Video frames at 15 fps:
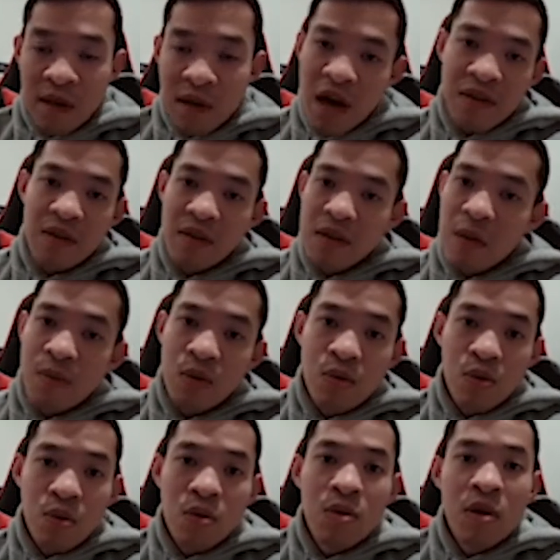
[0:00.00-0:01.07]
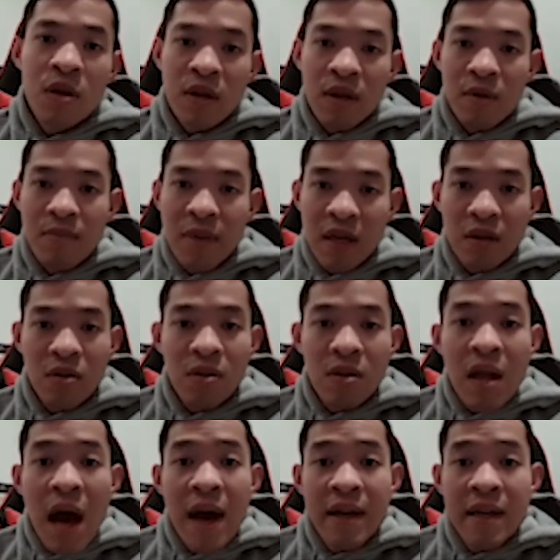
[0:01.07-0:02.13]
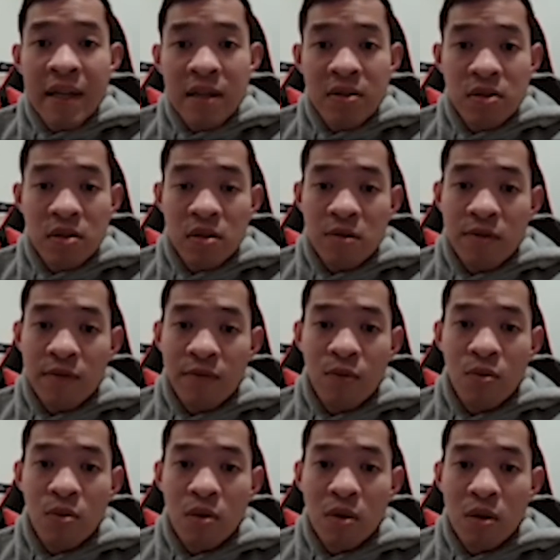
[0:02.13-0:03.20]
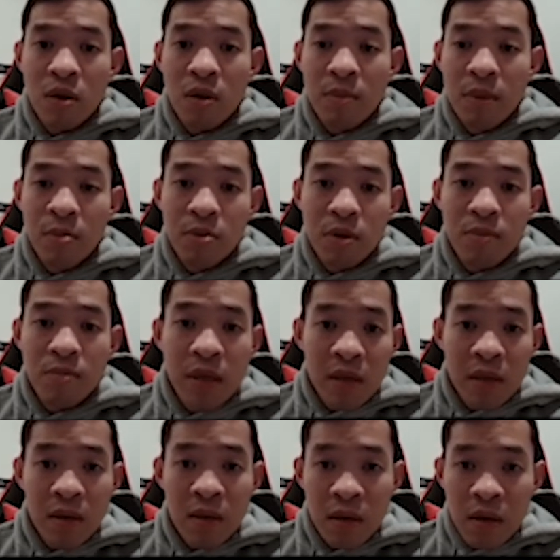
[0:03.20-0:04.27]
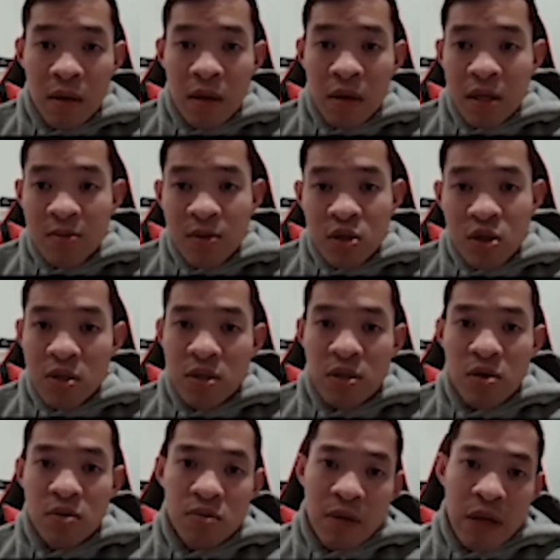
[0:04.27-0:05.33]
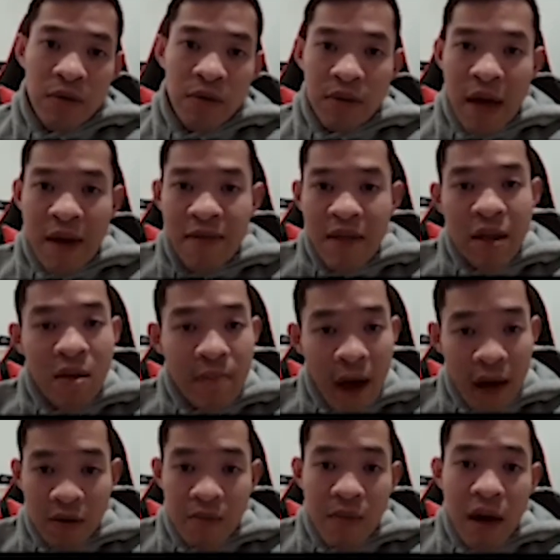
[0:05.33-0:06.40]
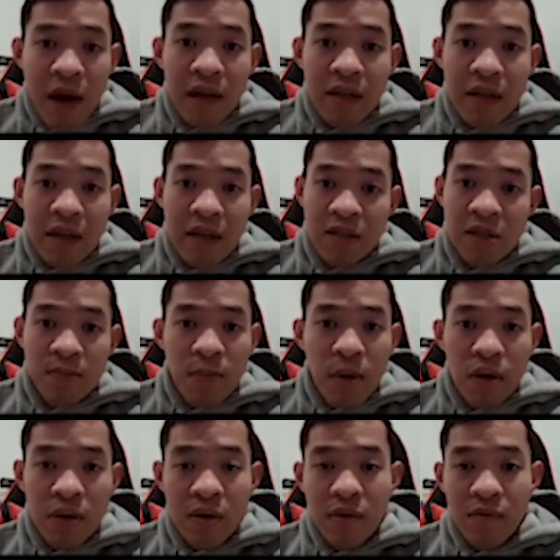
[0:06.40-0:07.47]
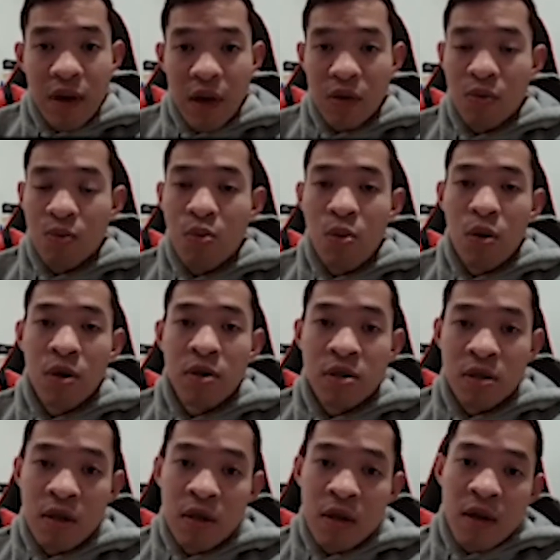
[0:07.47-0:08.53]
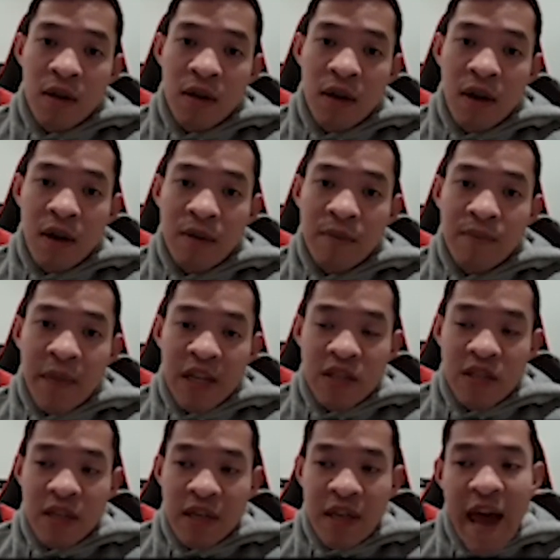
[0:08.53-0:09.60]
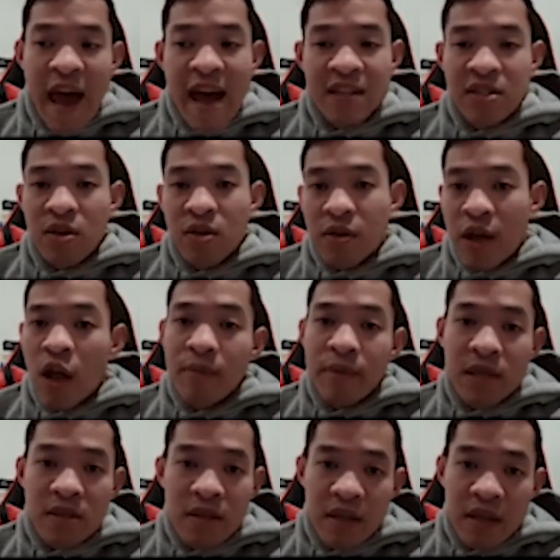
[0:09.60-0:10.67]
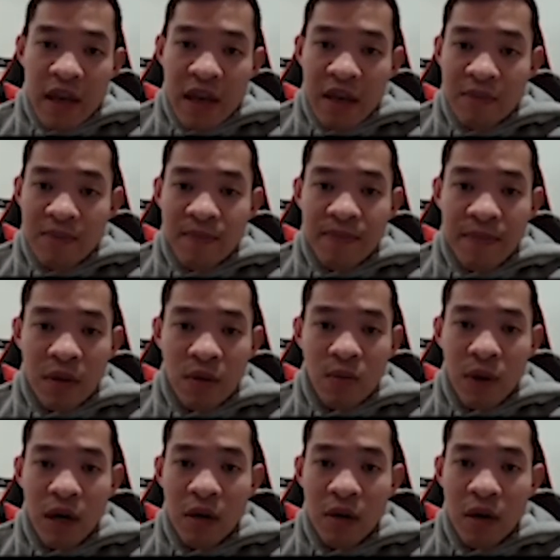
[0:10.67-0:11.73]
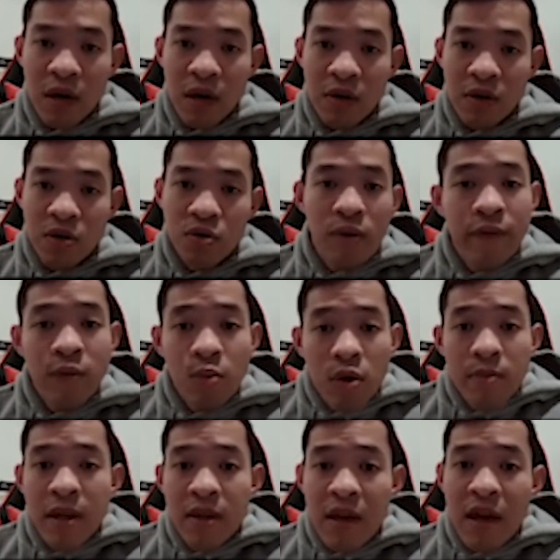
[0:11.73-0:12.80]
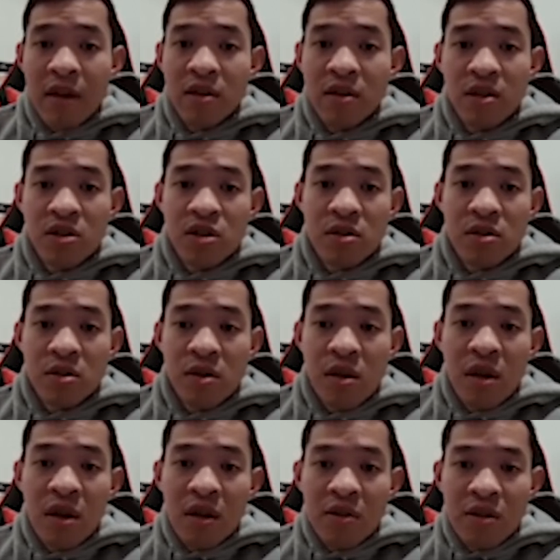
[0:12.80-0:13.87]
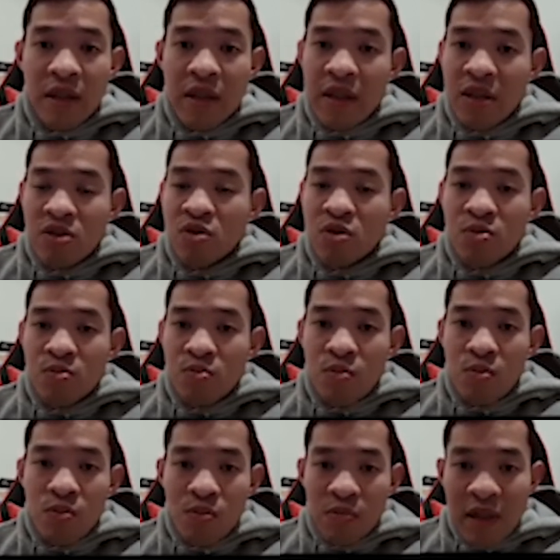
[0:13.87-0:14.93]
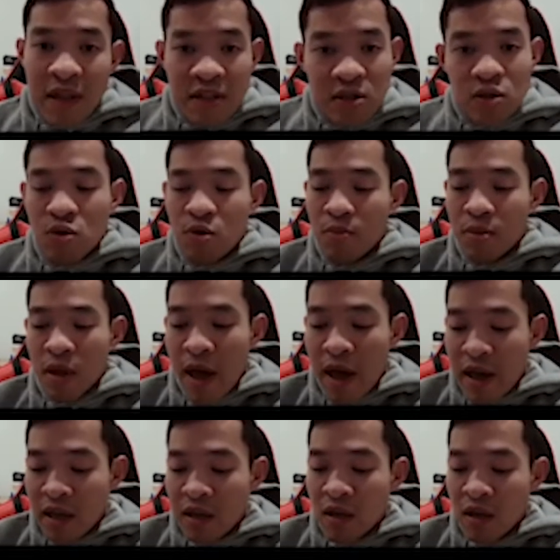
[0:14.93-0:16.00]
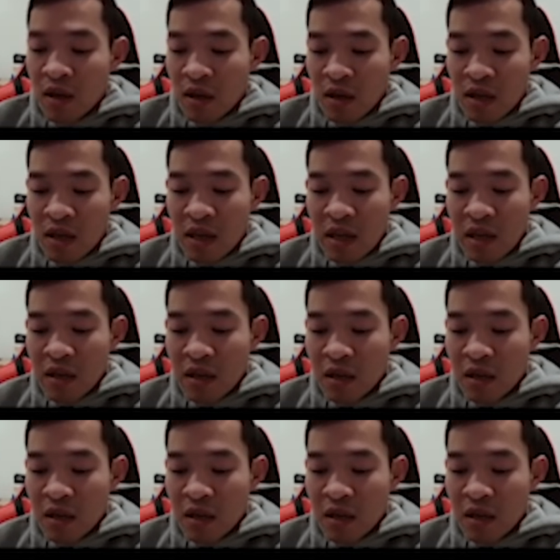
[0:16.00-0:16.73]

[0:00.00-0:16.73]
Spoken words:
I think that'd be cool. It'll make it a lot easier for people to compete, especially so they don't have to have that in the back of their mind, getting spun in the regular wars. I just think it adds another element to the game where you don't have to worry about that. They just lets you play in.